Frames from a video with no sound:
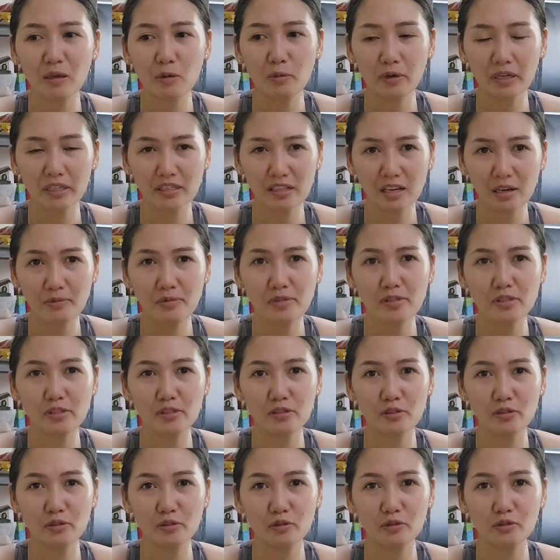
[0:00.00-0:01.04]
when it comes
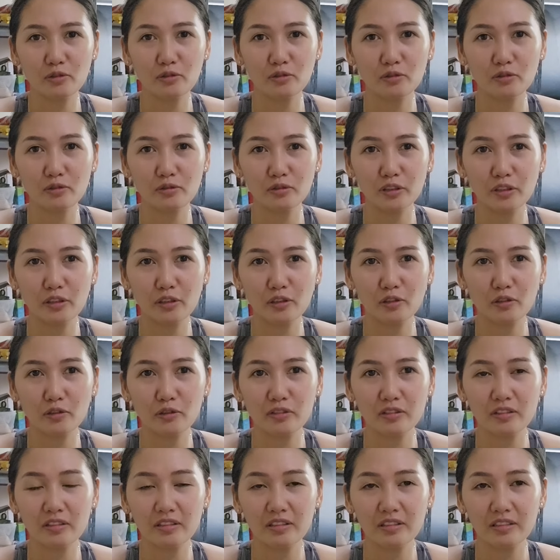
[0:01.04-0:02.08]
to, you
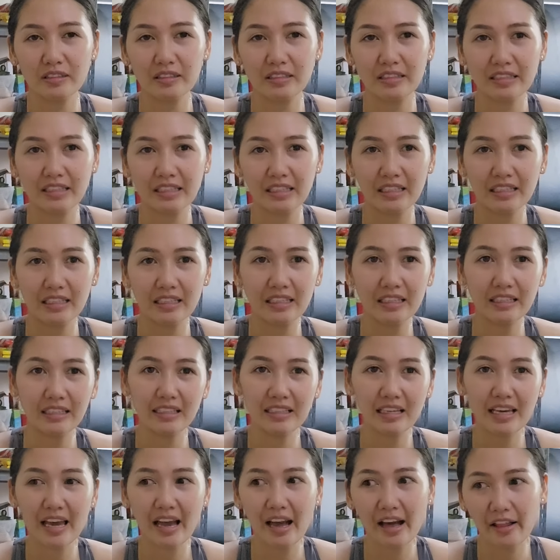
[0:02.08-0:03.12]
know, the
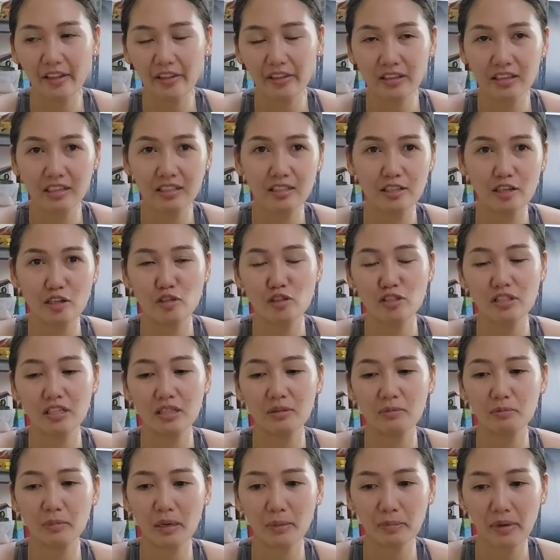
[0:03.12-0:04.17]
health
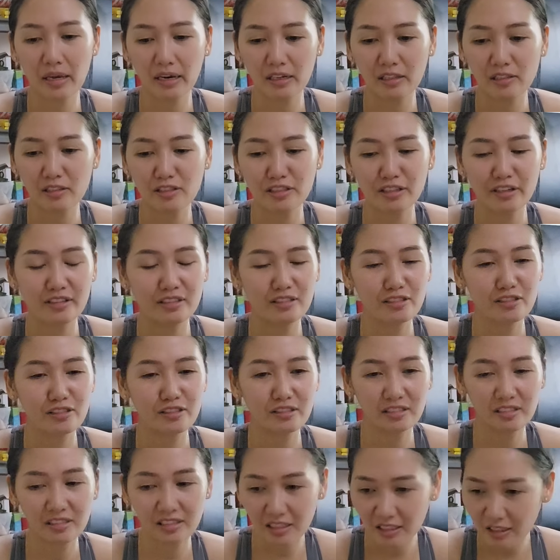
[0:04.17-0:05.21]
condition, my parents are
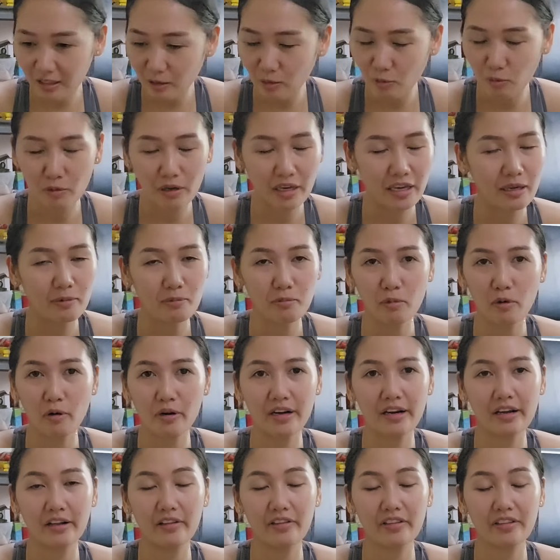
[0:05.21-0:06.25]
still way
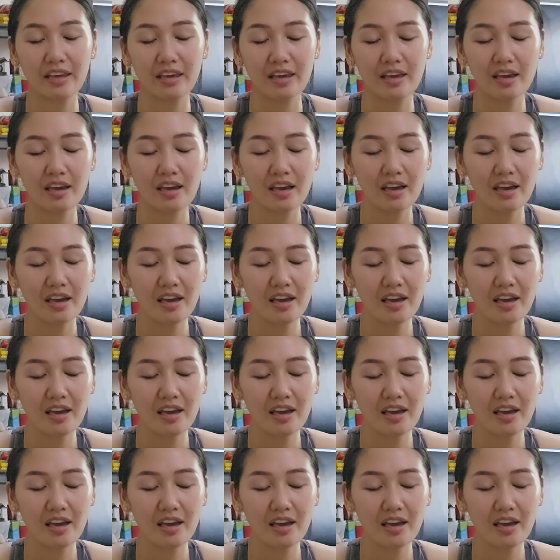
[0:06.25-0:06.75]
more healthy.